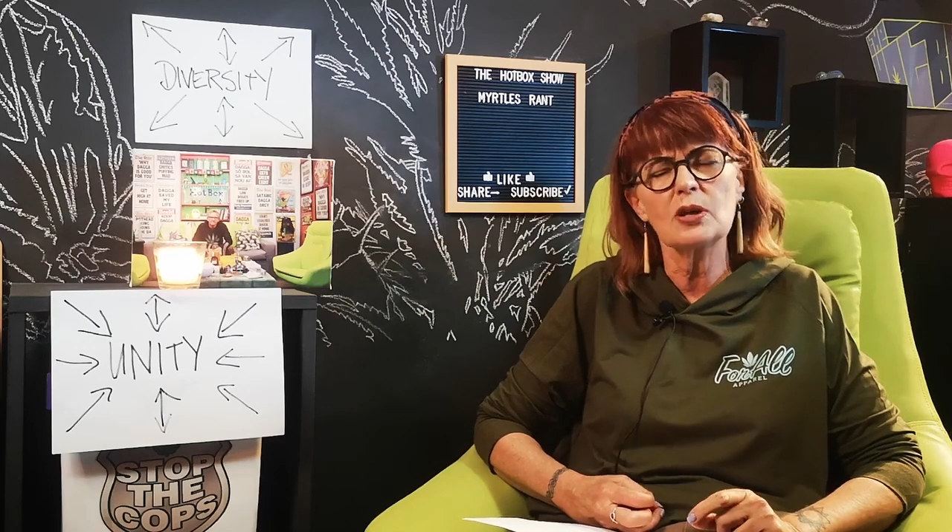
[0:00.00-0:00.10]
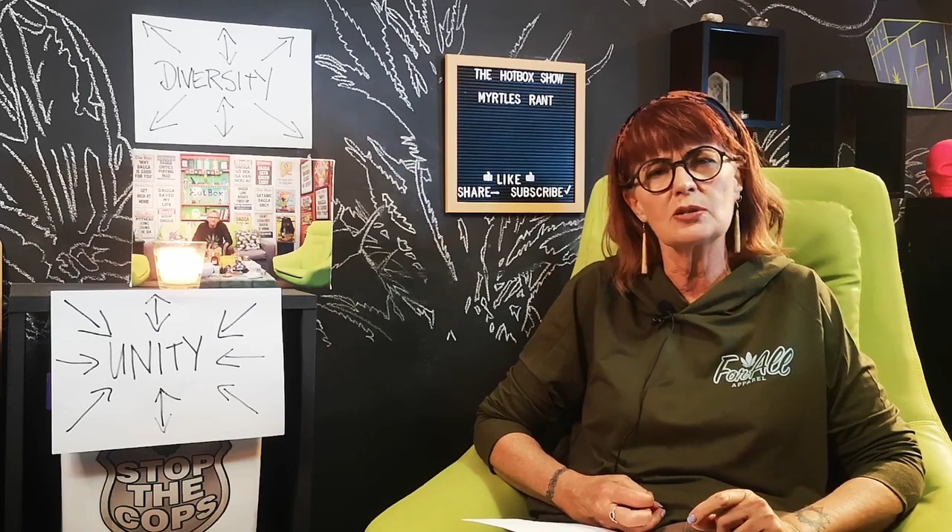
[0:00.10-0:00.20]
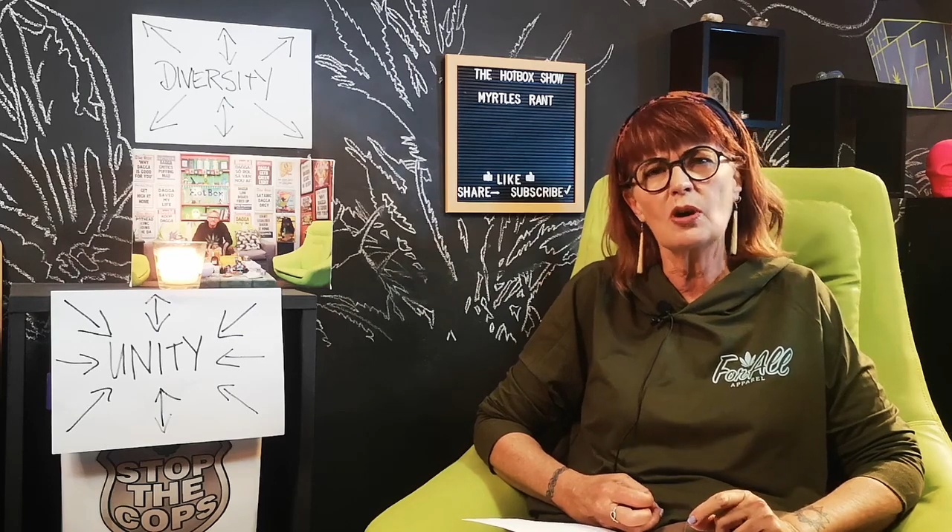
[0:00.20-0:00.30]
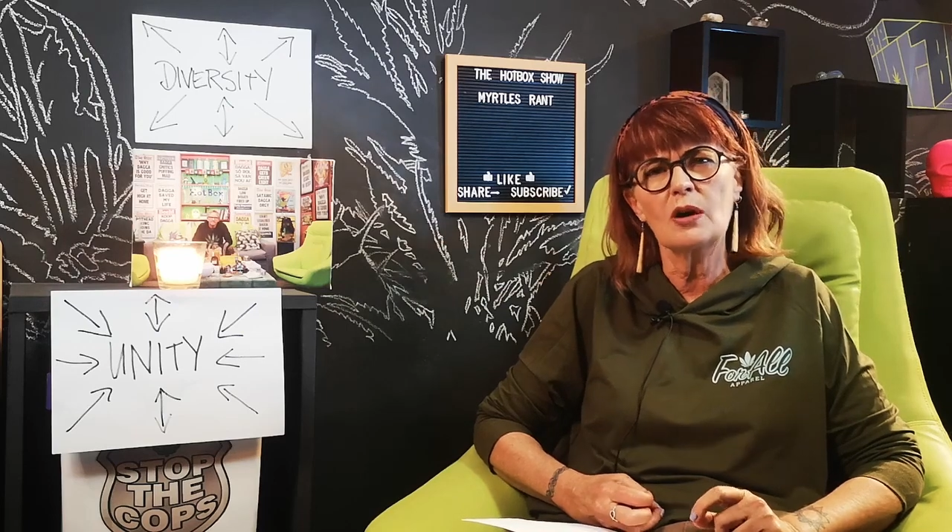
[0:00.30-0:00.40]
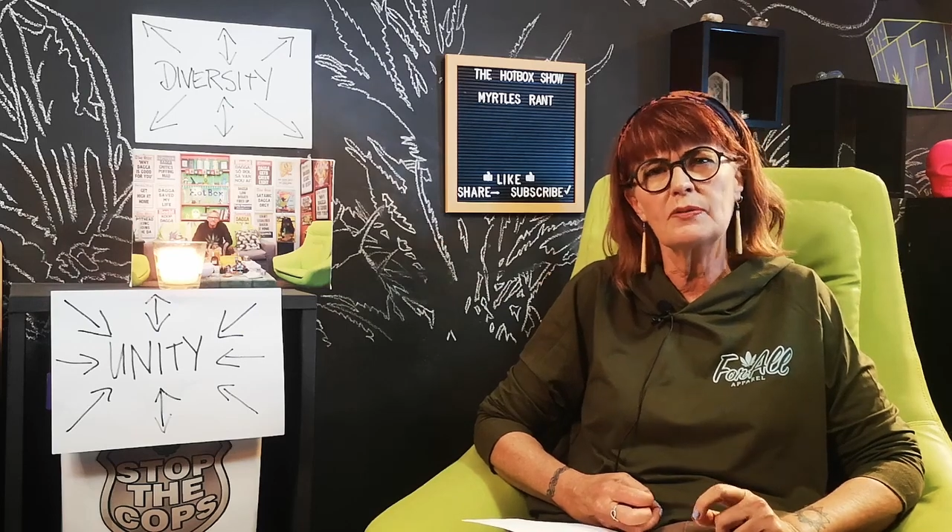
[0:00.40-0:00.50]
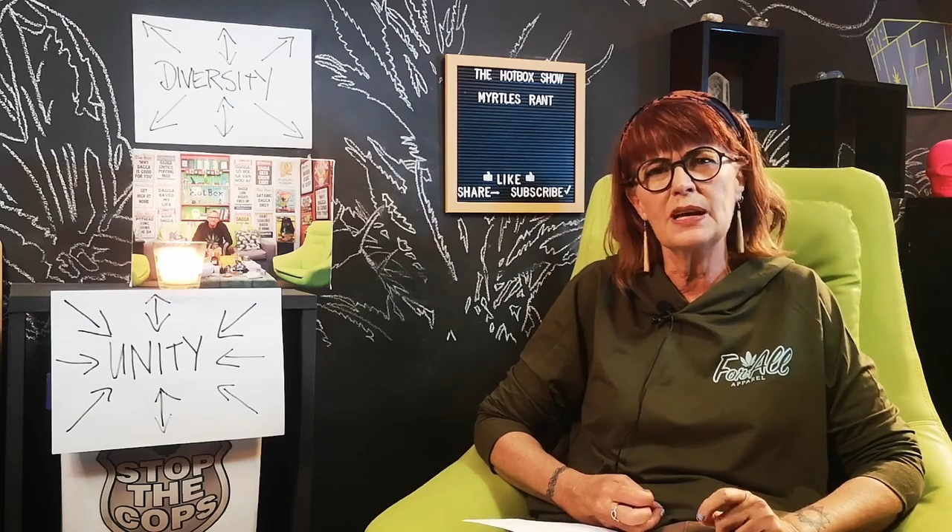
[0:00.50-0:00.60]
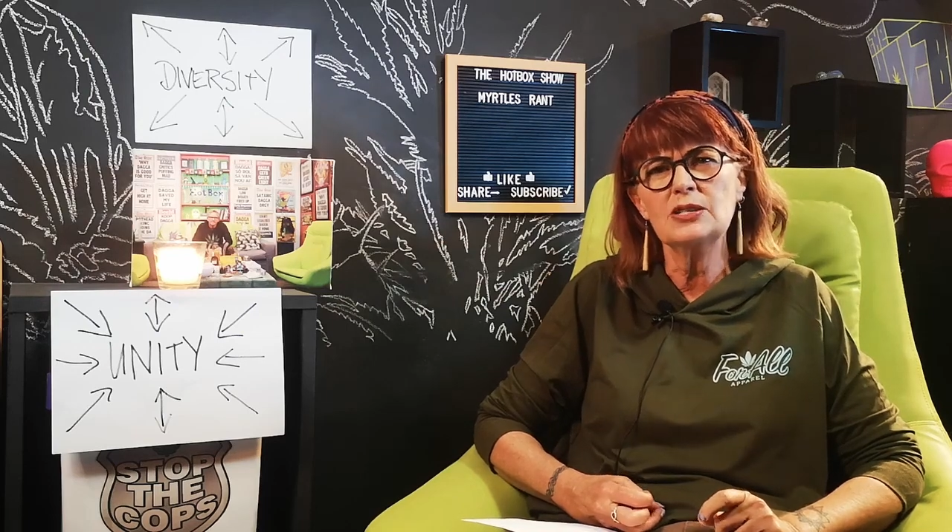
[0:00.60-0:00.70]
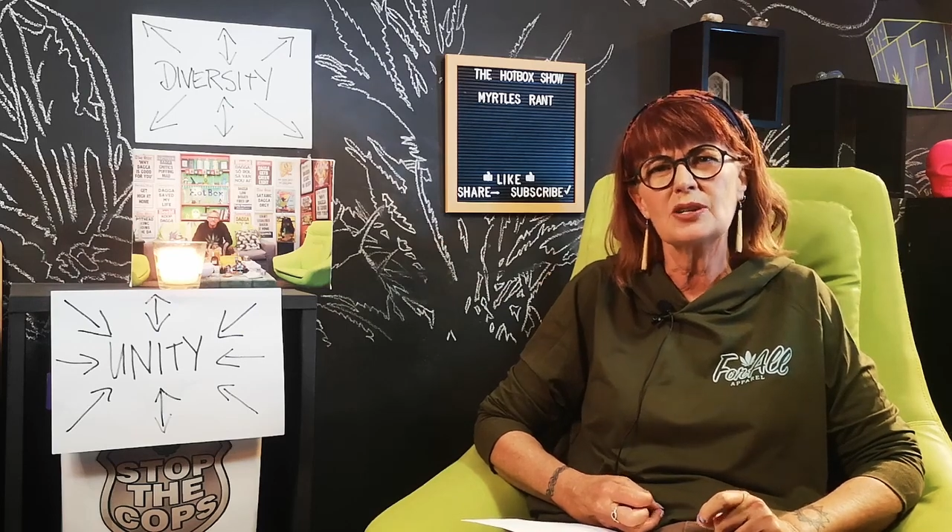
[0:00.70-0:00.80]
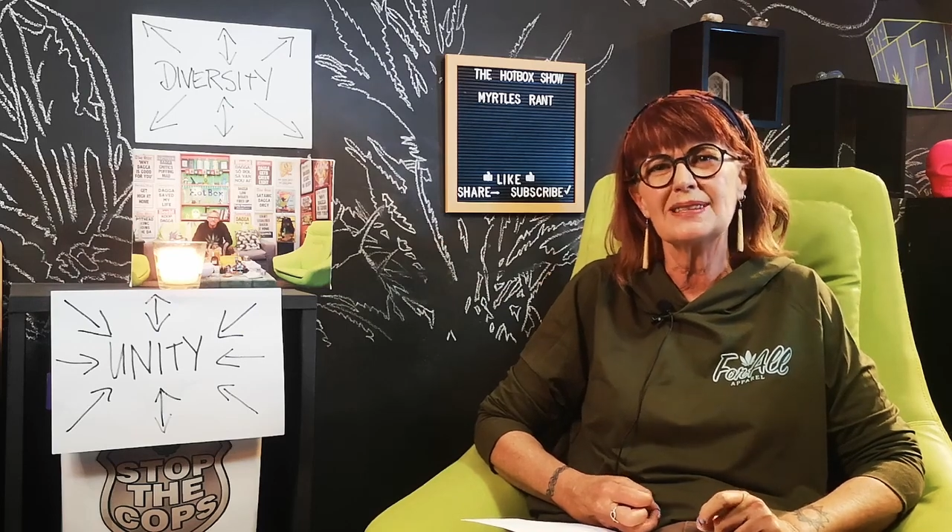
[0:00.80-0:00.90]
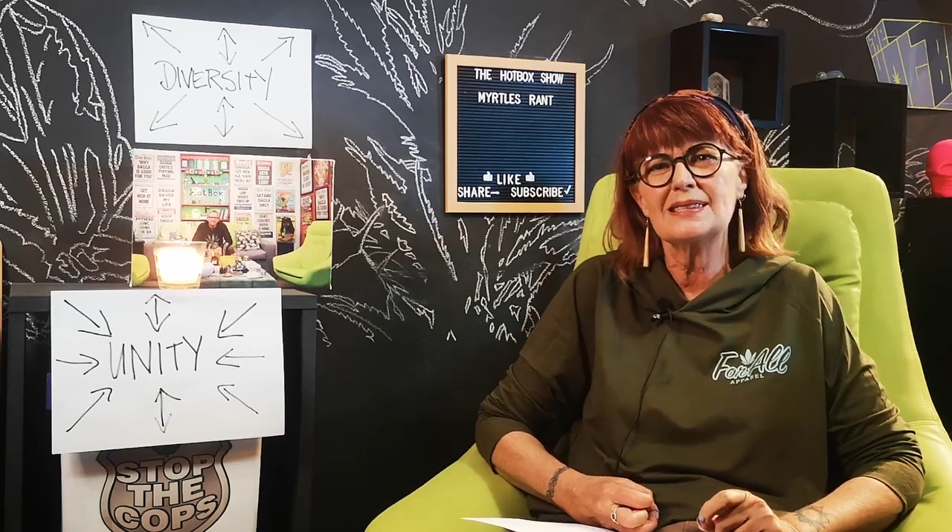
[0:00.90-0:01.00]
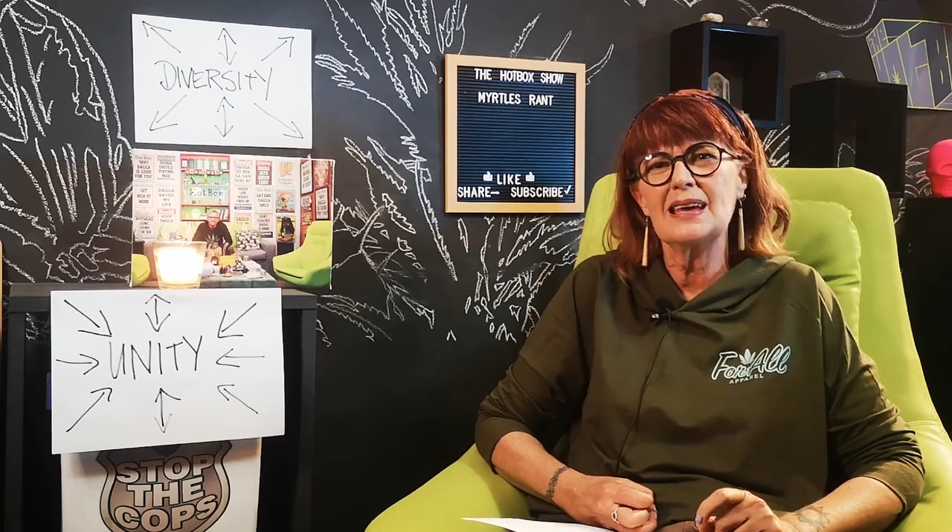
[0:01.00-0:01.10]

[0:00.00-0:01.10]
those conventions.